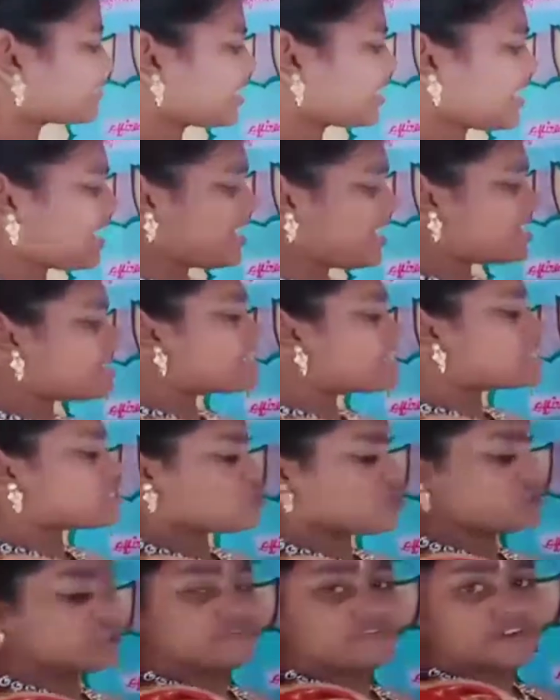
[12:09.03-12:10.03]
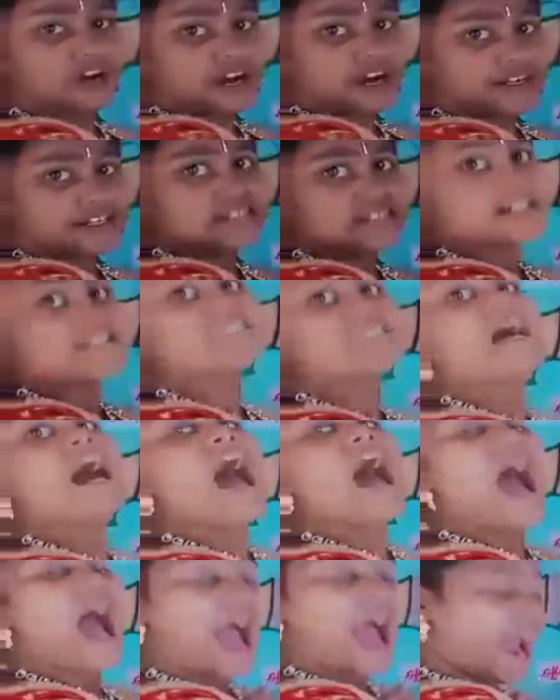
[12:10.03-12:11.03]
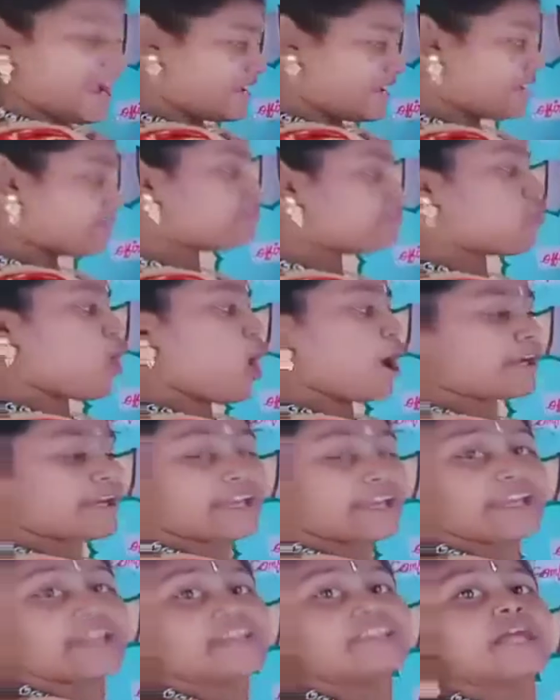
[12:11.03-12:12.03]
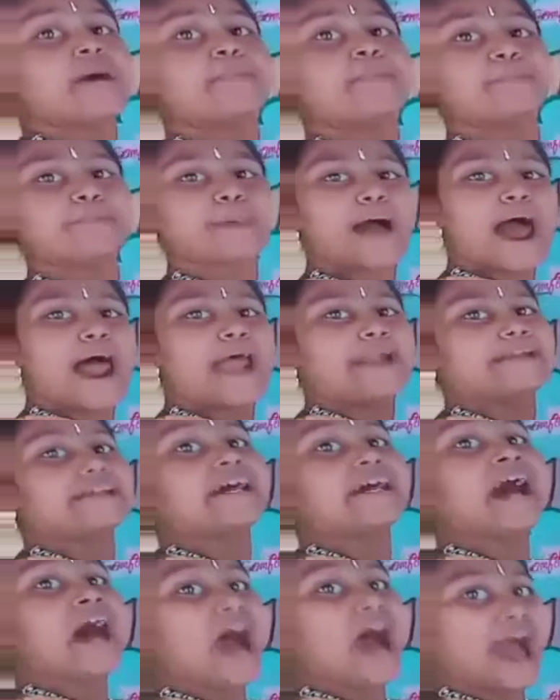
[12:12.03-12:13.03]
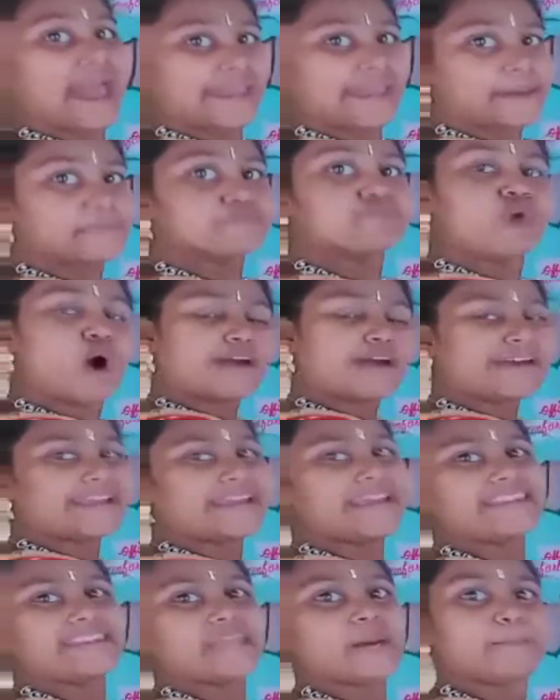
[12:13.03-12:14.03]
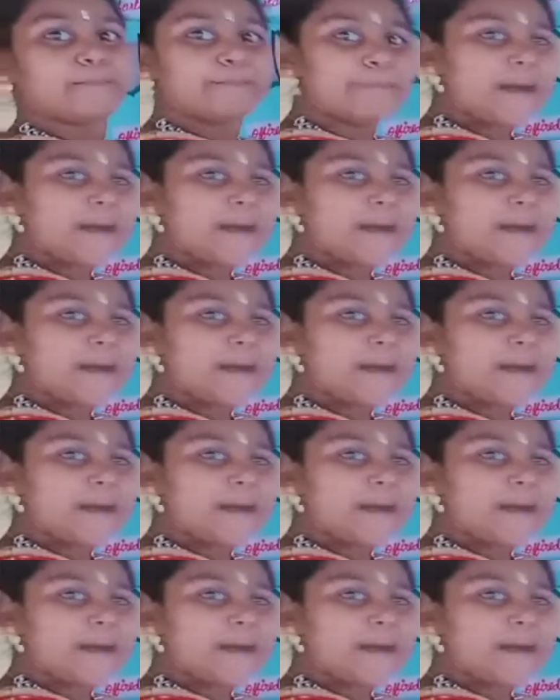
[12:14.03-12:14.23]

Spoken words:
So the word is I am walking in the park. I am walking in the park.